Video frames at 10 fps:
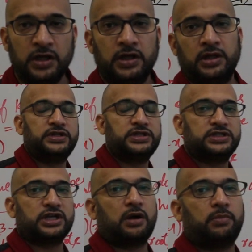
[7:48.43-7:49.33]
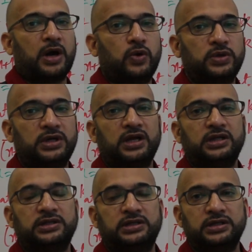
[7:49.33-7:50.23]
which is about
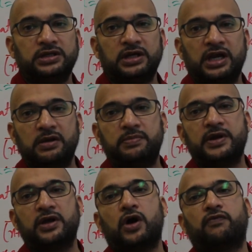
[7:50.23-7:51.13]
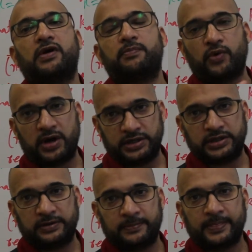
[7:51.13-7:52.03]
the neighboring of a point.
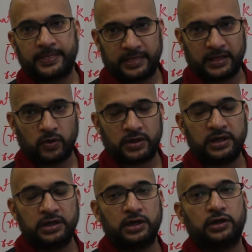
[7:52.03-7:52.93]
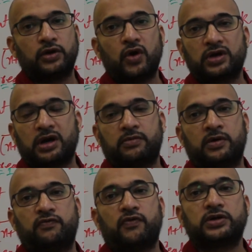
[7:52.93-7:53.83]
Okay, not
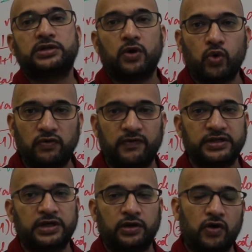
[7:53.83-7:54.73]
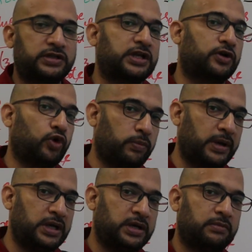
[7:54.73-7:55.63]
for the whole function, not the
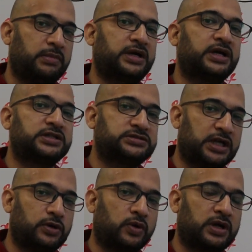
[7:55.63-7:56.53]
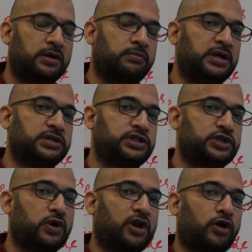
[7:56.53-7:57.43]
global, but it is the local, means
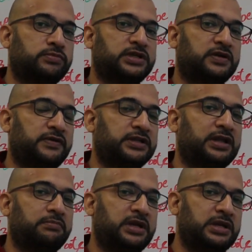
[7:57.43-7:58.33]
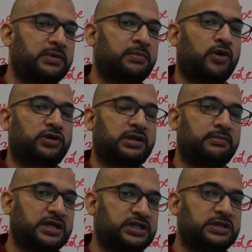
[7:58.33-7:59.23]
you are observing the minimum or the
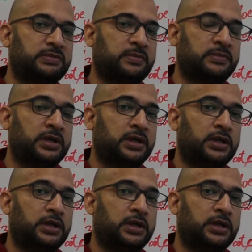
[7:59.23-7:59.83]
maximum